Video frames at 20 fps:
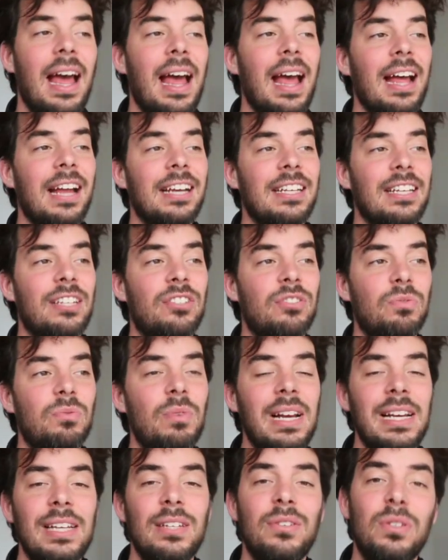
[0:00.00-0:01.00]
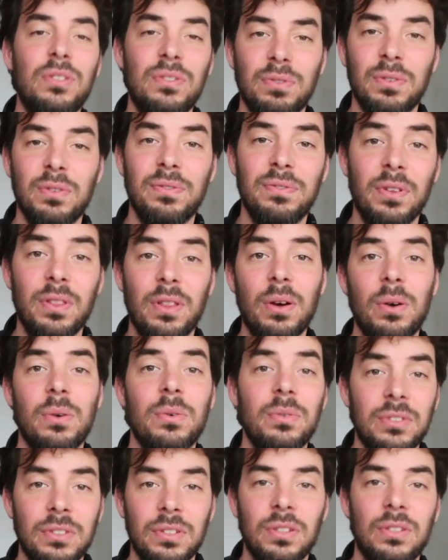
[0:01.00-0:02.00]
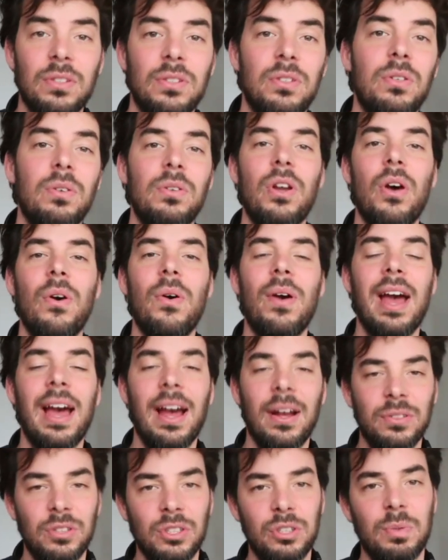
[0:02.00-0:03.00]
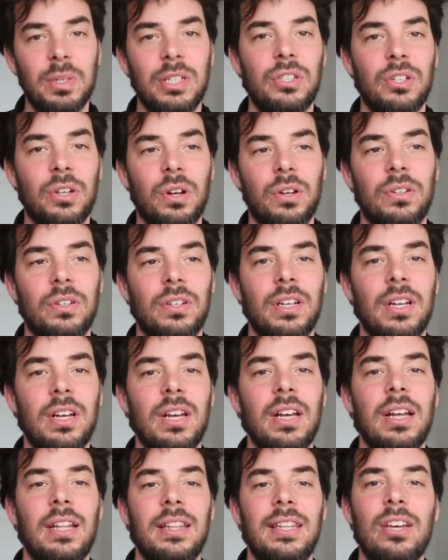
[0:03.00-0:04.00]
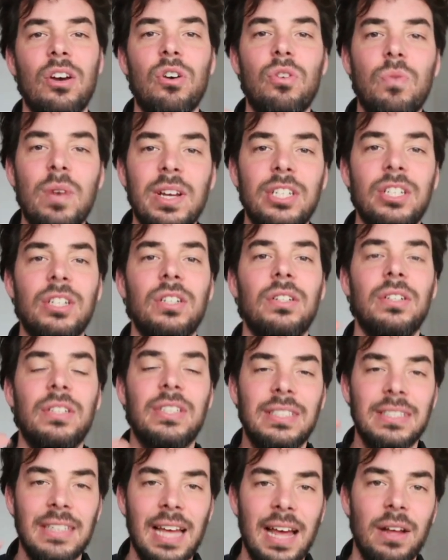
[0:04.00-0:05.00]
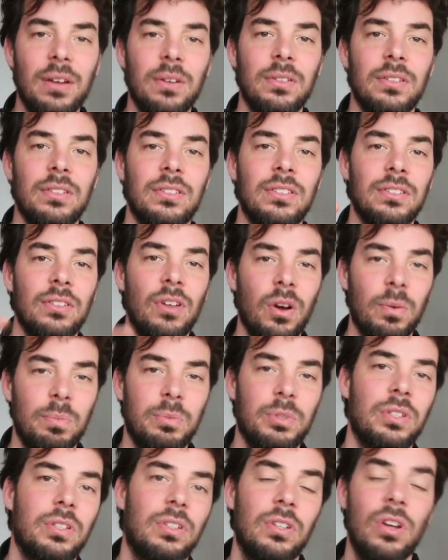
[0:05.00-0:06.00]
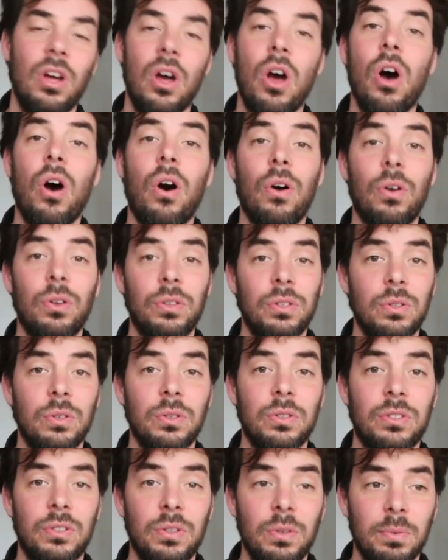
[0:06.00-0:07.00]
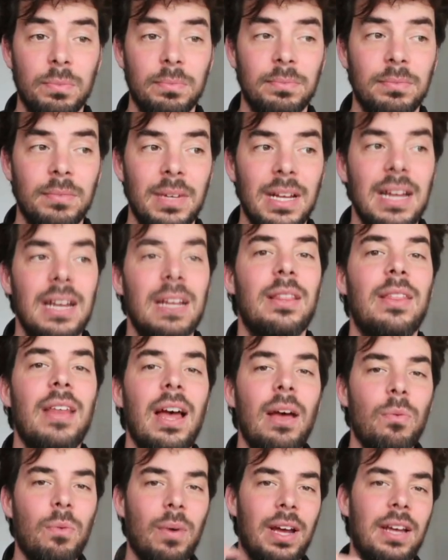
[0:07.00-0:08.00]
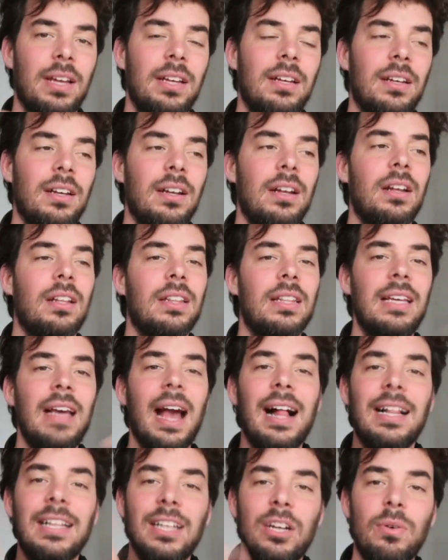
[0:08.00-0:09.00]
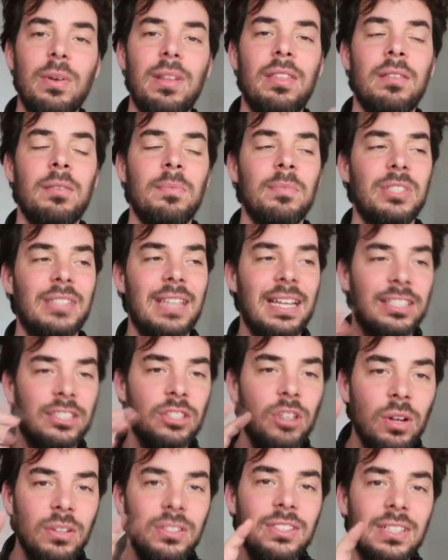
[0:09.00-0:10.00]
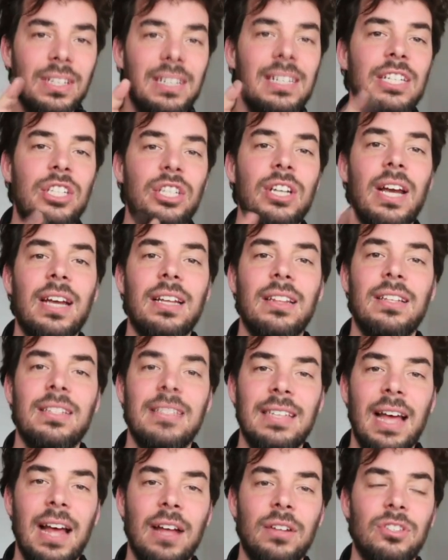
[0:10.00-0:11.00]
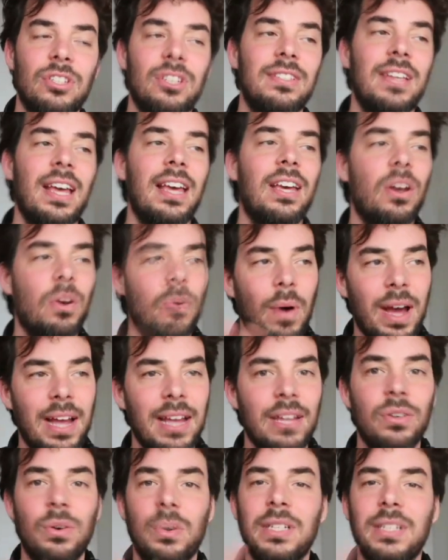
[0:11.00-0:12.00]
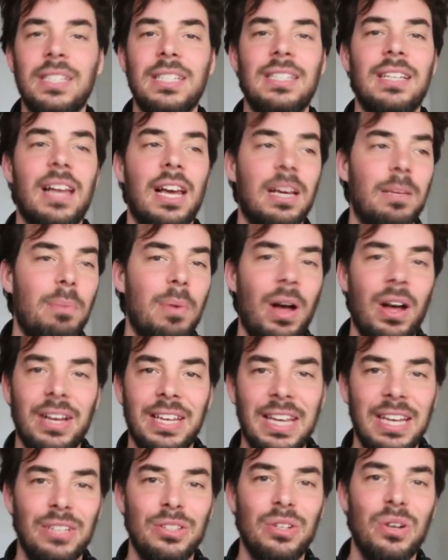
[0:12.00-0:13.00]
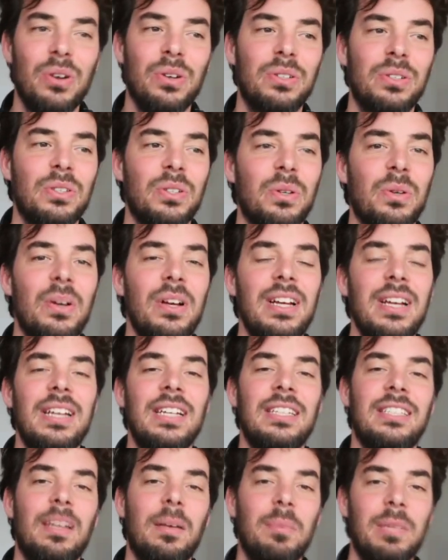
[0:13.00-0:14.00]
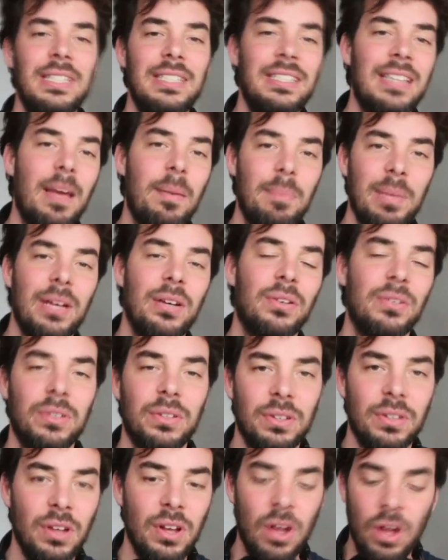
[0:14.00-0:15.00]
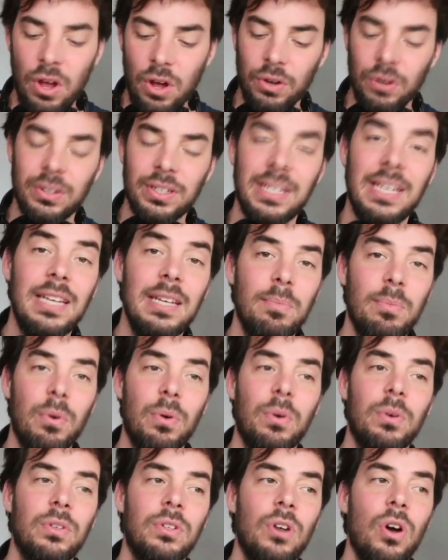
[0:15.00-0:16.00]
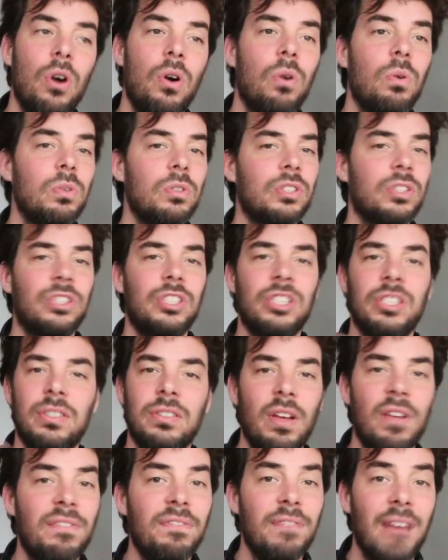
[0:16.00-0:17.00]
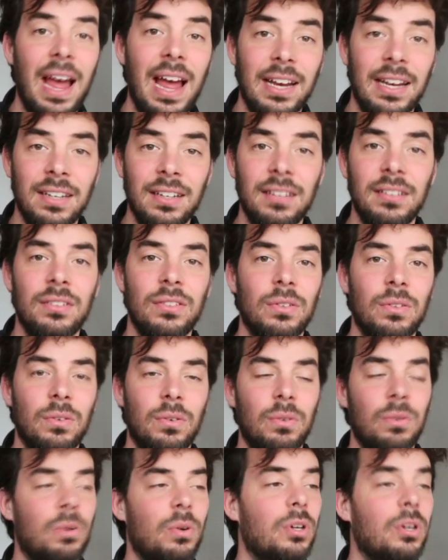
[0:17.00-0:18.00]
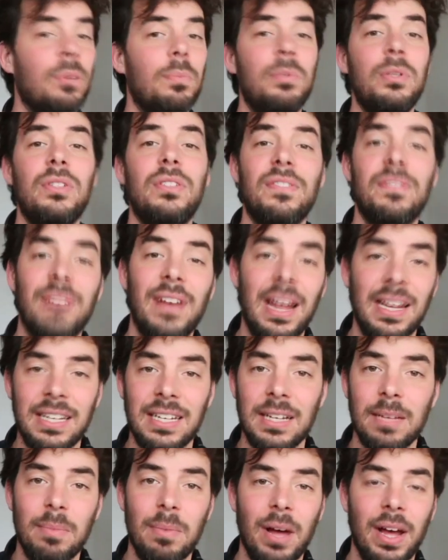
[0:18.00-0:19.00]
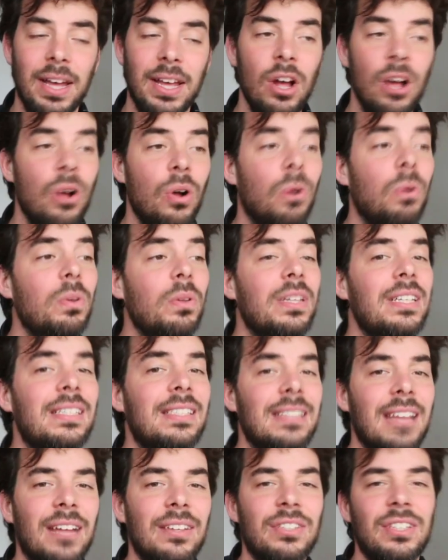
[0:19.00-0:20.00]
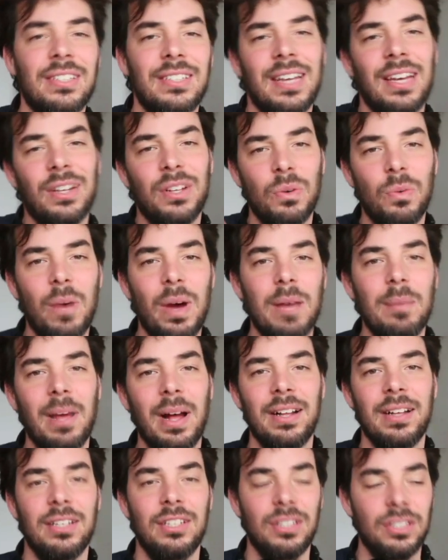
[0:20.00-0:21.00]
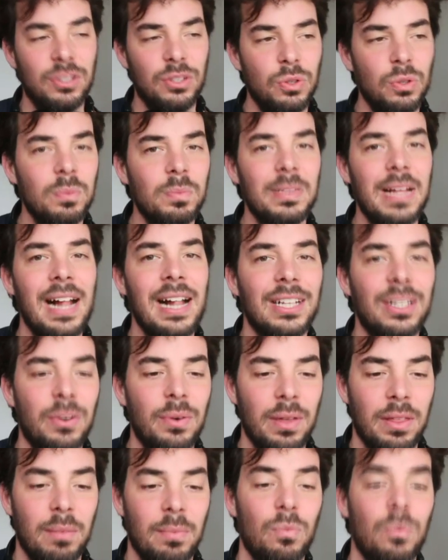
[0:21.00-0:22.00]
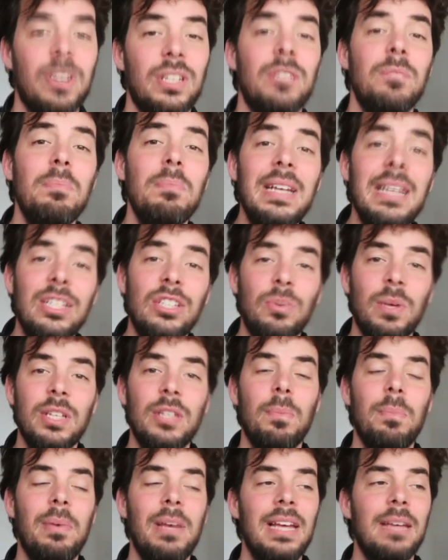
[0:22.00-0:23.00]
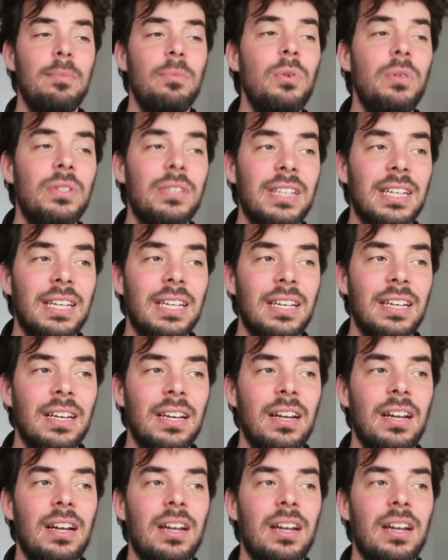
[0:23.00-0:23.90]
and it's really useful for those to know how to switch on the original sound option on your Zoom. That way, the algorithms that constantly check the sound to take away noises like barking dogs or somebody tapping on a on a keyboard or also just a fan or a computer fan nearby all these sounds are taken away by Zoom's algorithm which means when you're playing music